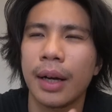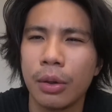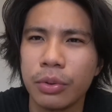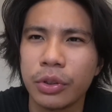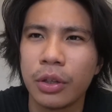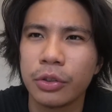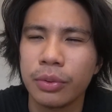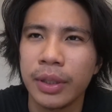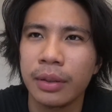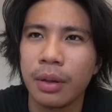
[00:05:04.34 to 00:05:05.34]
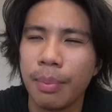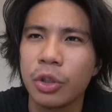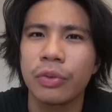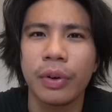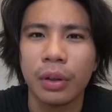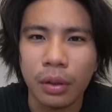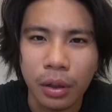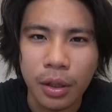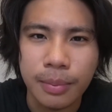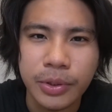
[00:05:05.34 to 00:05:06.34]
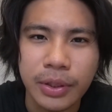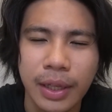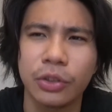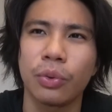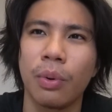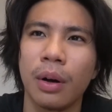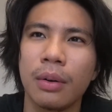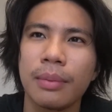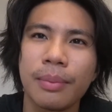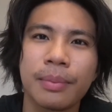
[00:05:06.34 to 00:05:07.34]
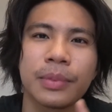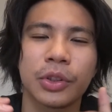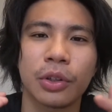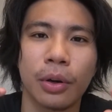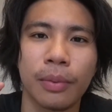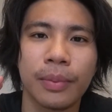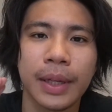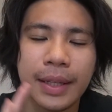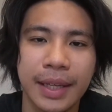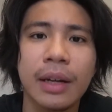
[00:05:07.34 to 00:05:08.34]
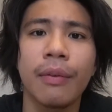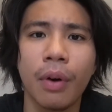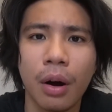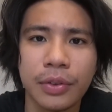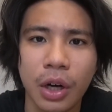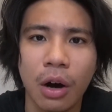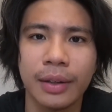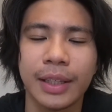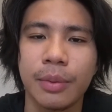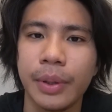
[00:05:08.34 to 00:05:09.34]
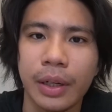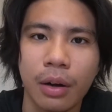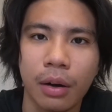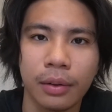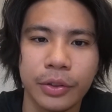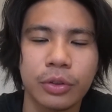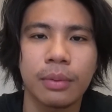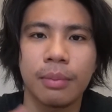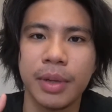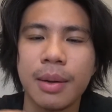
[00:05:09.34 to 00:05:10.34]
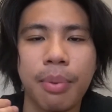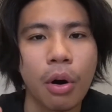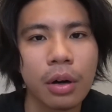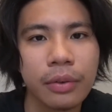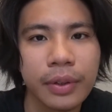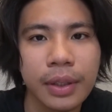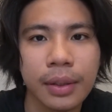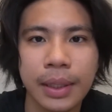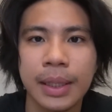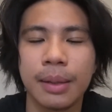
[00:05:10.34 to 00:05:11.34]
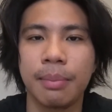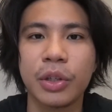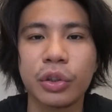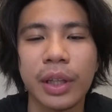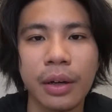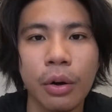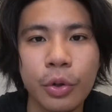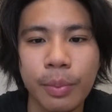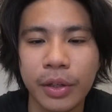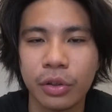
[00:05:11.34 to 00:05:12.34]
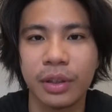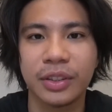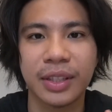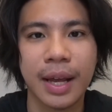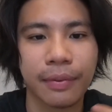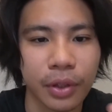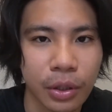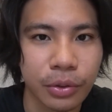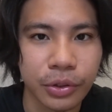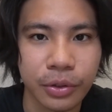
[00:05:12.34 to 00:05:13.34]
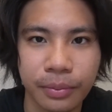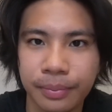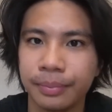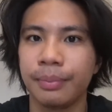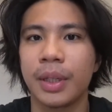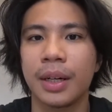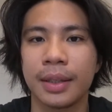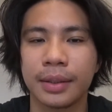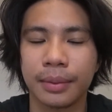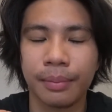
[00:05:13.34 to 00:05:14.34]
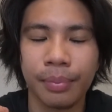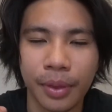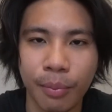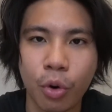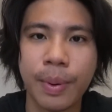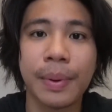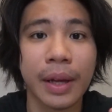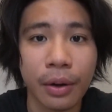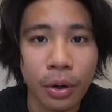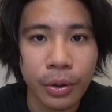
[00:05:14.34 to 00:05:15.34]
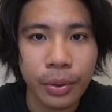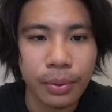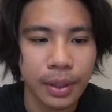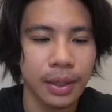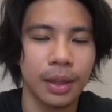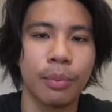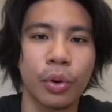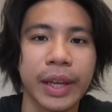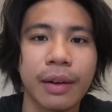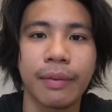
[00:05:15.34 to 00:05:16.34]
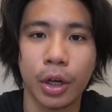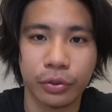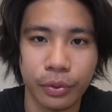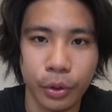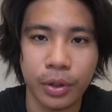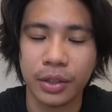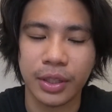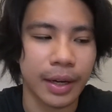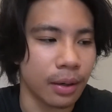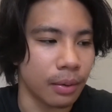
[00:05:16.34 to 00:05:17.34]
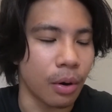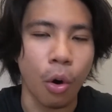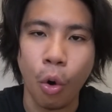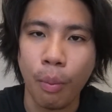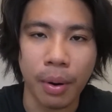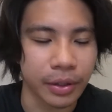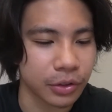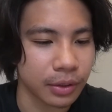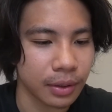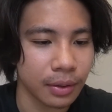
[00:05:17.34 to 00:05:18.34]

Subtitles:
I was also in a bunch of other clubs as well. So get involved on that community college, be a part of it, make sure they know you, make sure the staff knows you, because the more people that know you, the more they can vouch for you, because I know a whole bunch